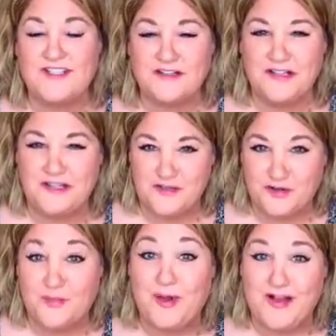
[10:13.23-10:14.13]
the
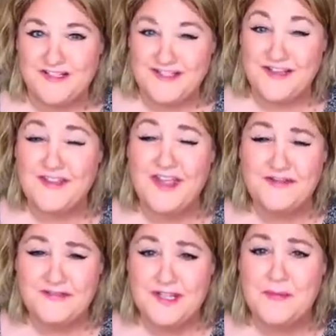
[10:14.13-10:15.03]
electrical box is on the
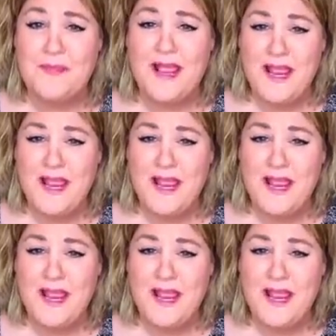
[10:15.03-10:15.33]
other side of